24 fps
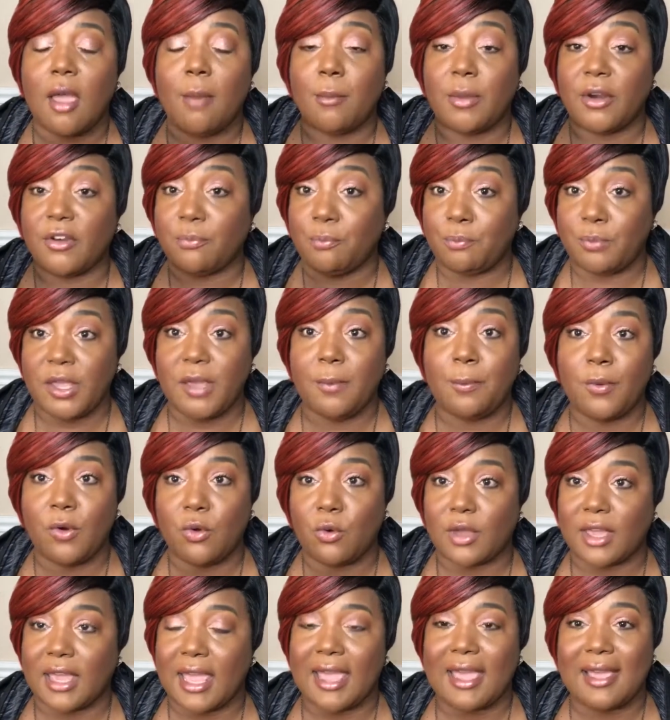But if people
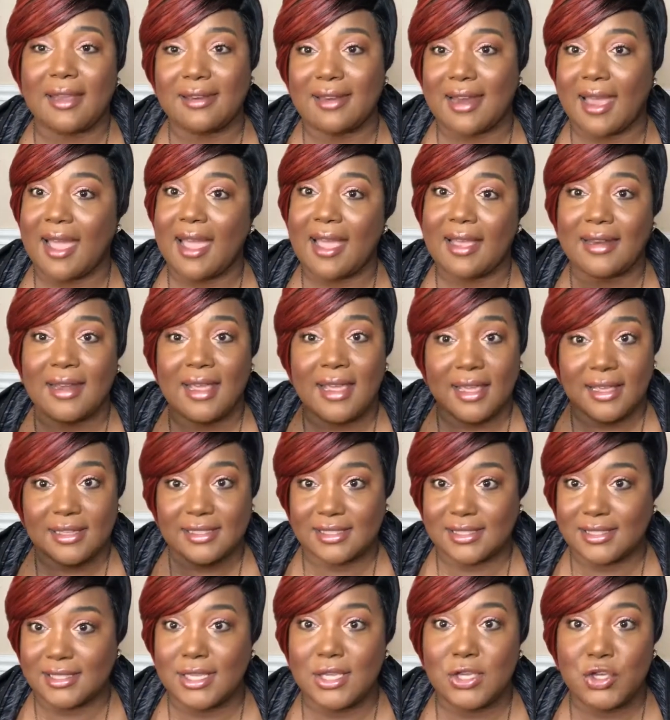cannot
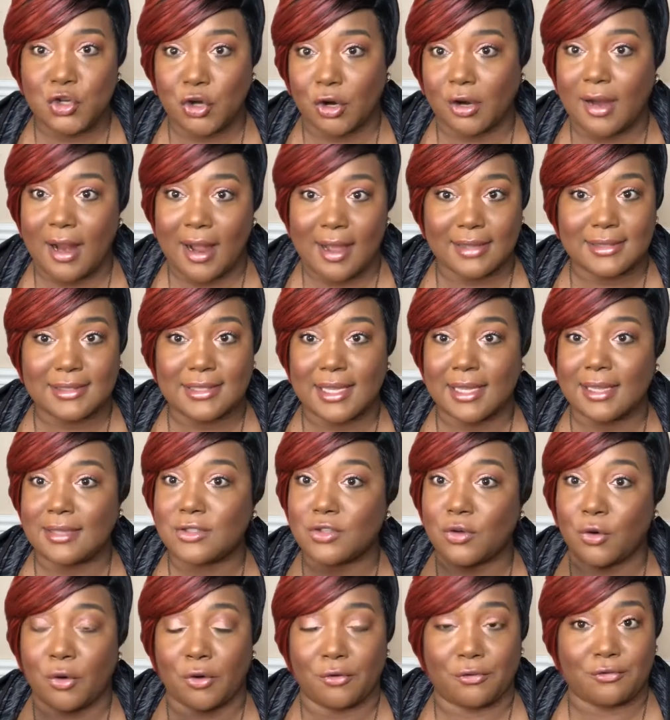see your
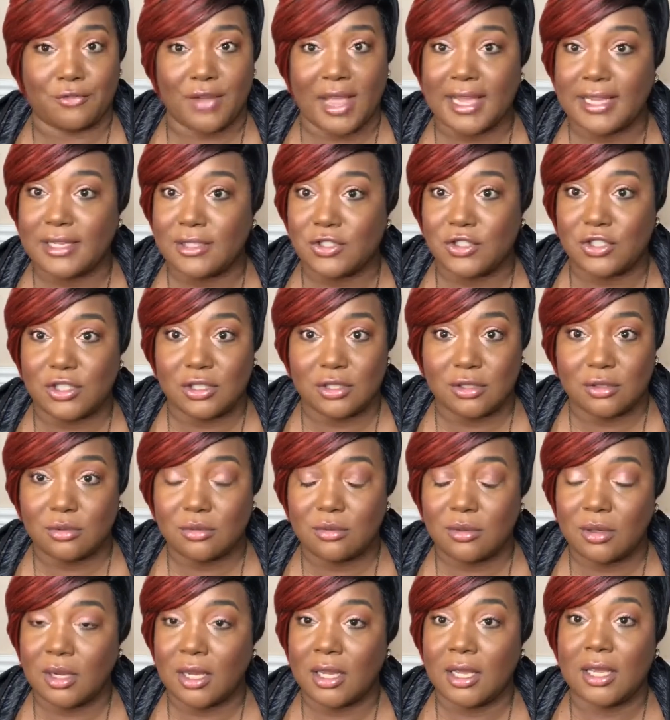content or find
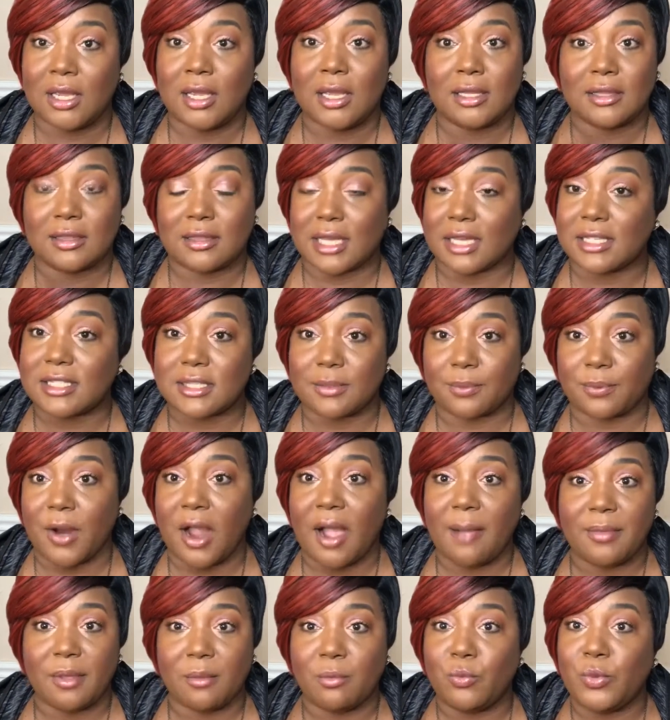you, that's a
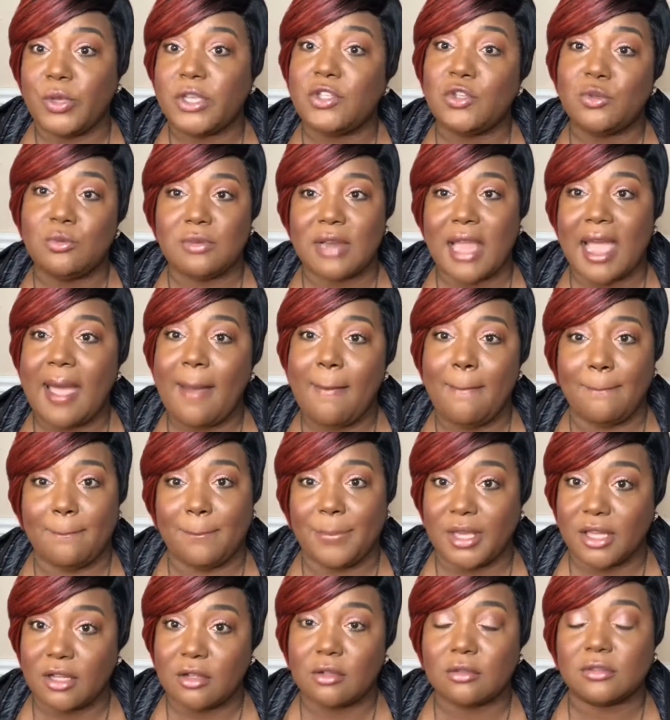problem. We do not
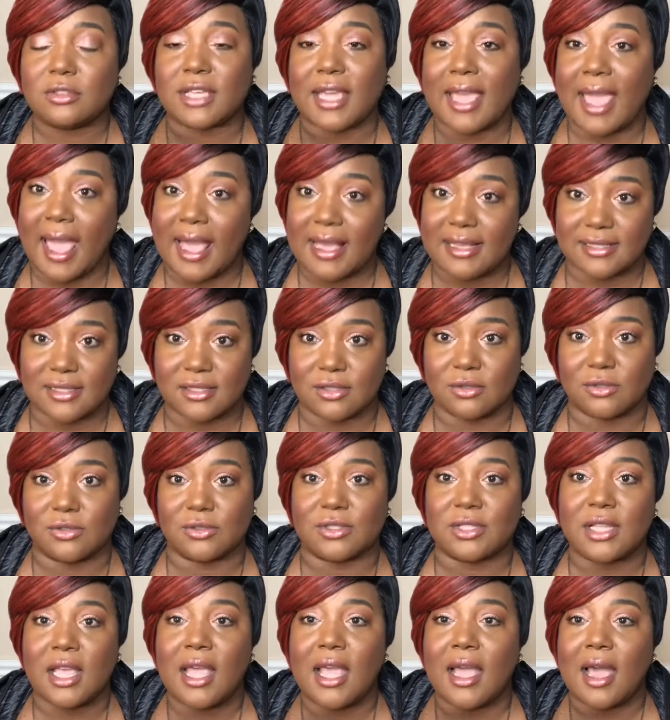build
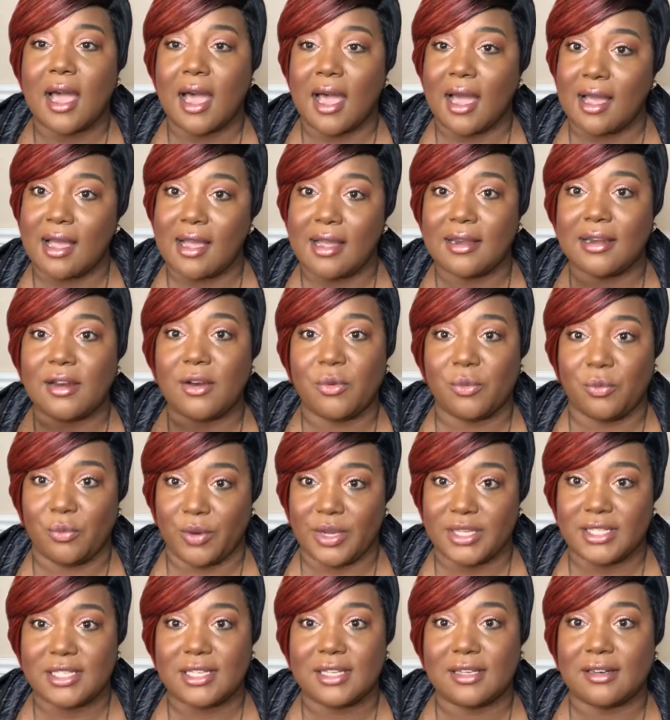castles on
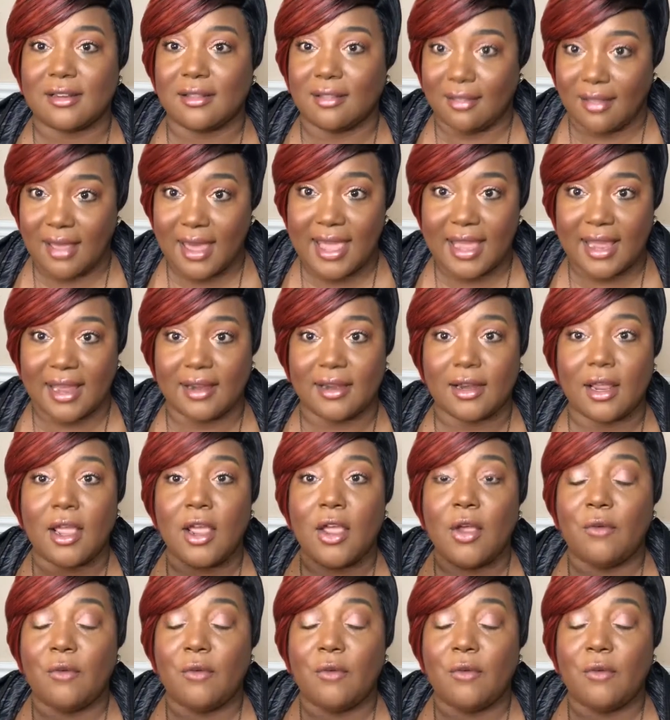rented land.